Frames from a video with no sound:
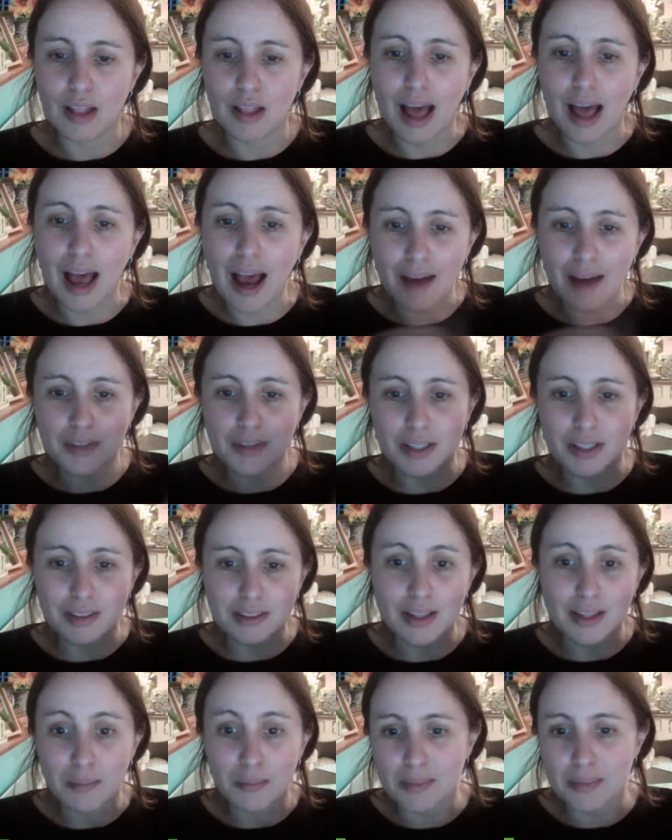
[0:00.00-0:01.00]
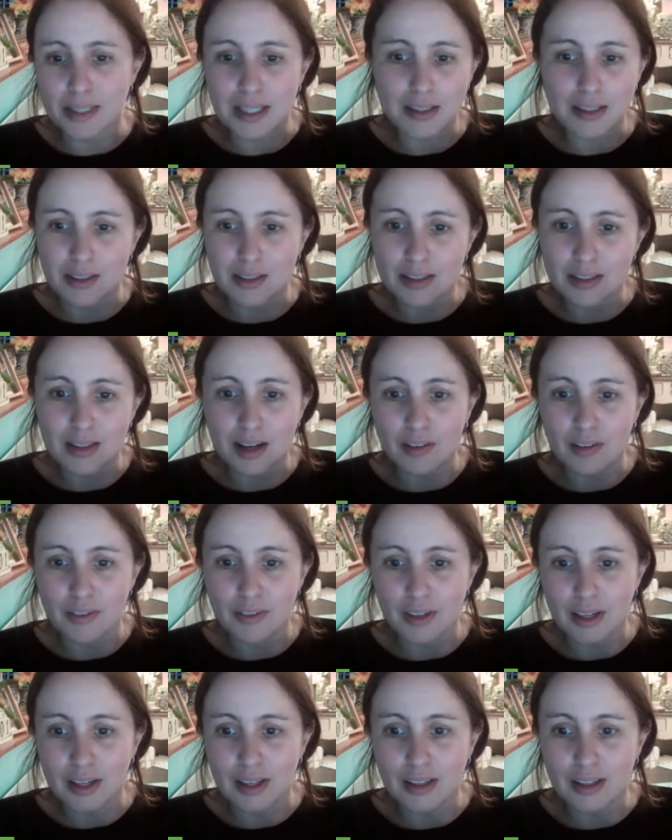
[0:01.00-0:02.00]
having some tinned stuff
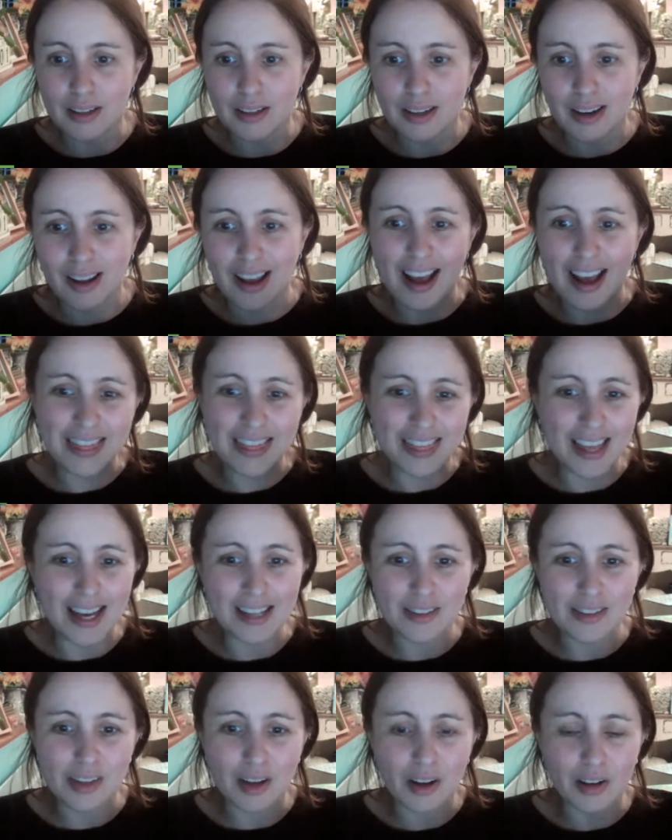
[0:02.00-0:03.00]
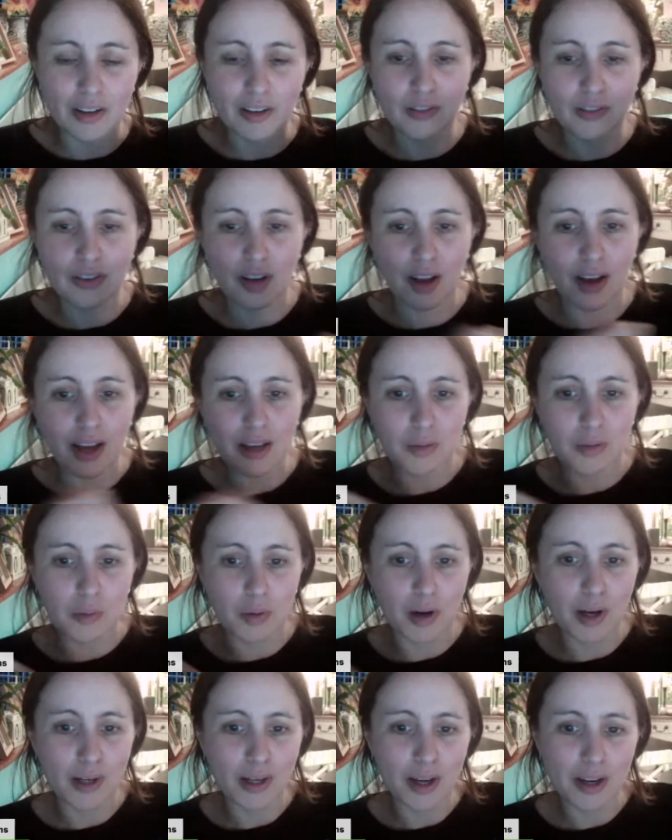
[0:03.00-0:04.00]
in. And that's kind of like what
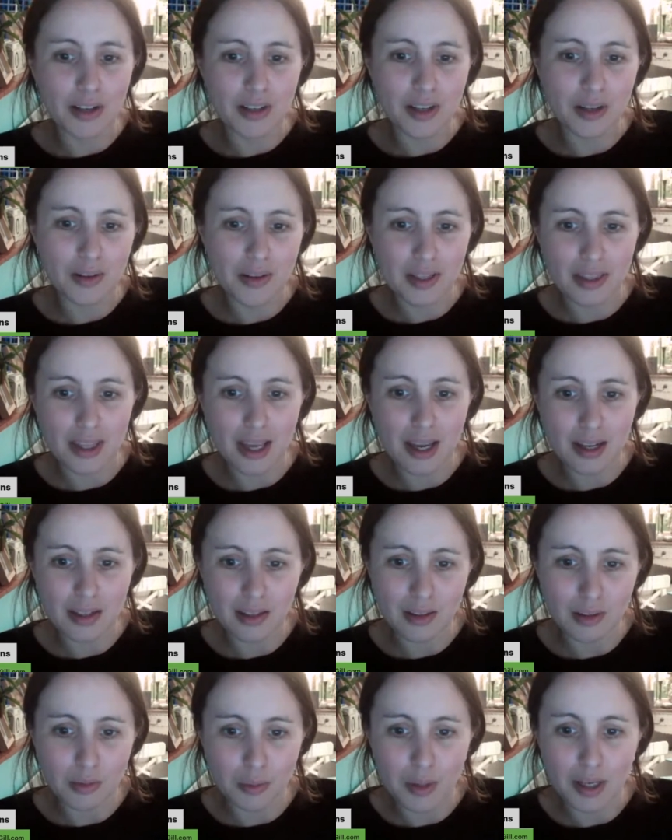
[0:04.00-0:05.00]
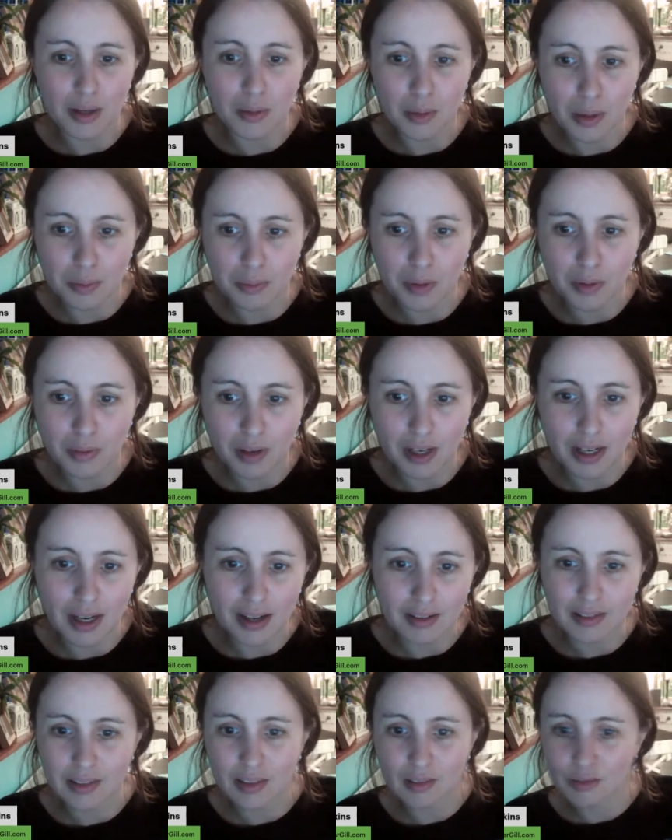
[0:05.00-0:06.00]
I go to at the end of the week when we run
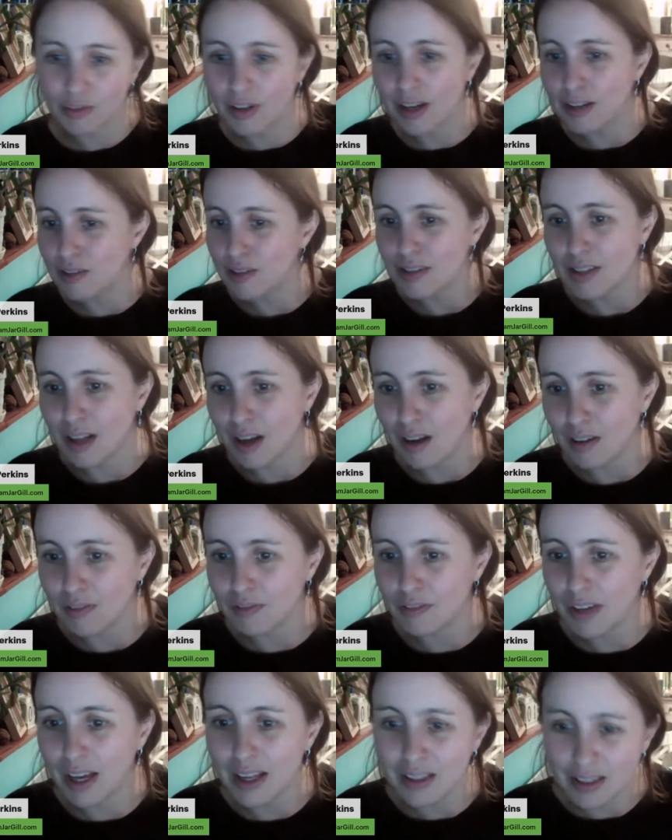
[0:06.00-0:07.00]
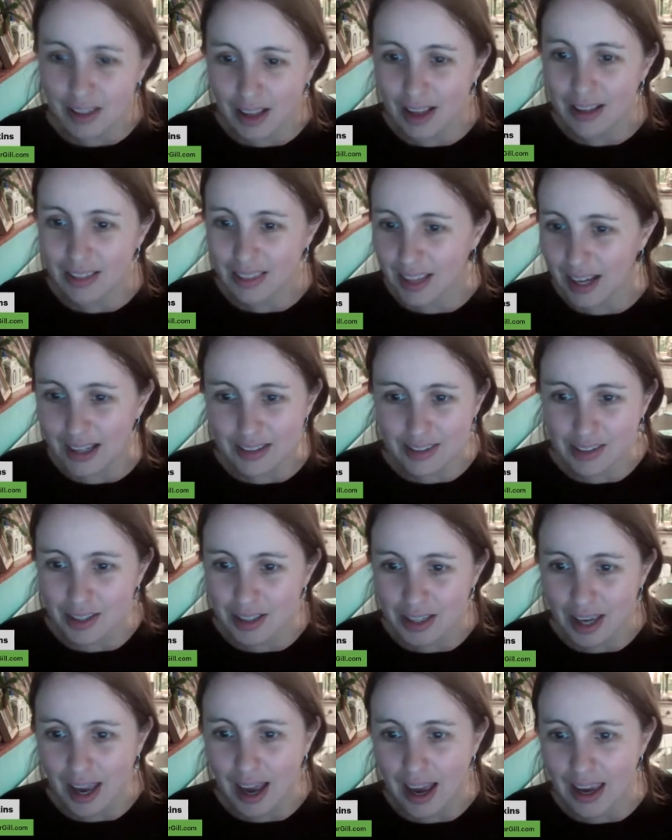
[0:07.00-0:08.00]
out of the fresh stuff, and that's
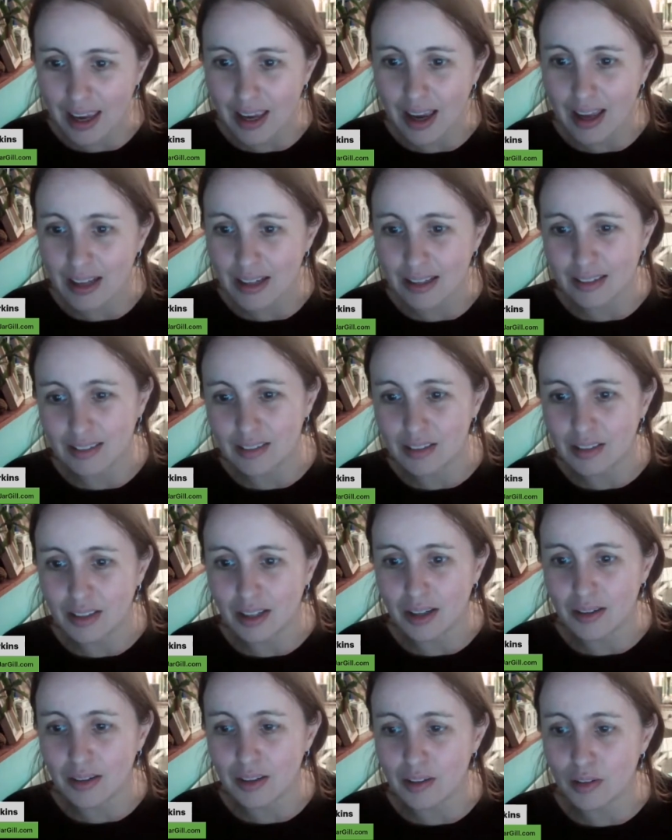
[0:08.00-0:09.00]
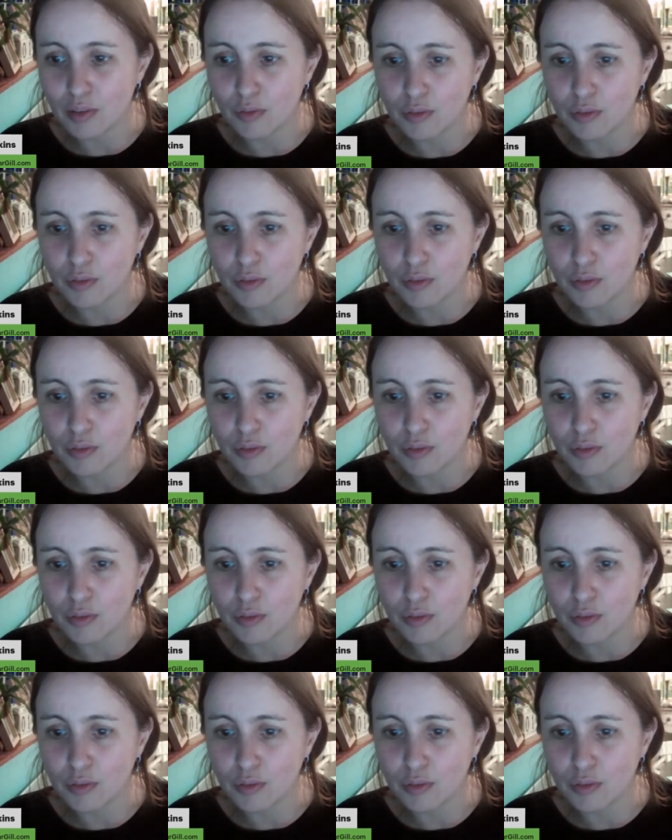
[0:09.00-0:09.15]
okay. And it's